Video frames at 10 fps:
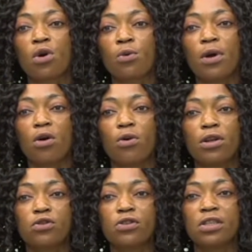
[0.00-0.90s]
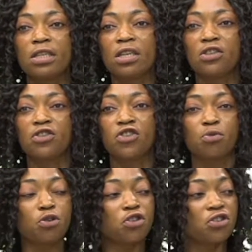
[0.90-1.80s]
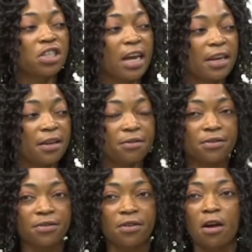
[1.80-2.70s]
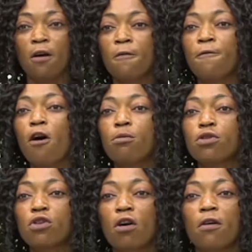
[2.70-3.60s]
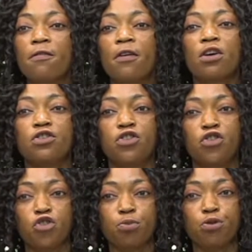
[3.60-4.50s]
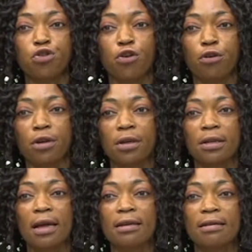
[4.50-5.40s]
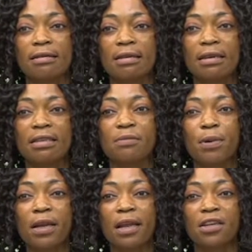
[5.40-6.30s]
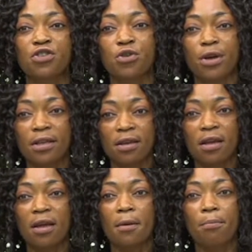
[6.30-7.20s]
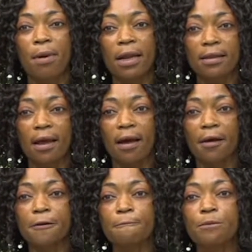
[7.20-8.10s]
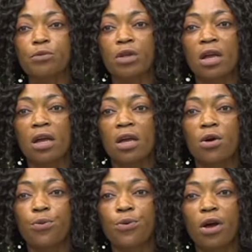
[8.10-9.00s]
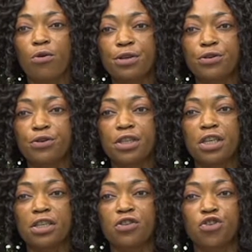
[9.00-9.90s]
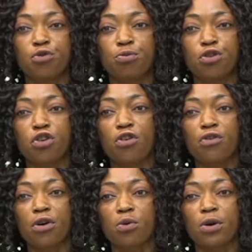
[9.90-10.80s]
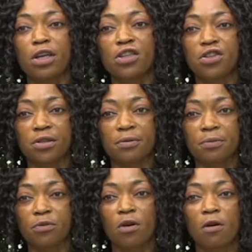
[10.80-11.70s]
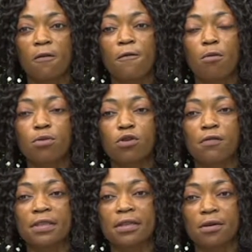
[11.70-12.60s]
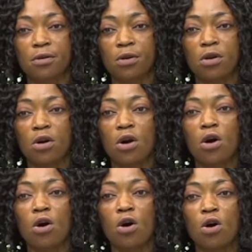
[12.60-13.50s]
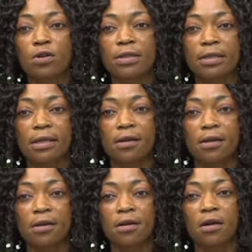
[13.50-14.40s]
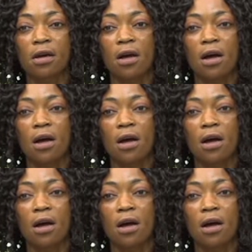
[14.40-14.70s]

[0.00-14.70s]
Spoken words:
We are going to see the distribution channels, forms of distribution, that is independent trade partner. We are going to see the distribution regulation, forms of sale, wholesale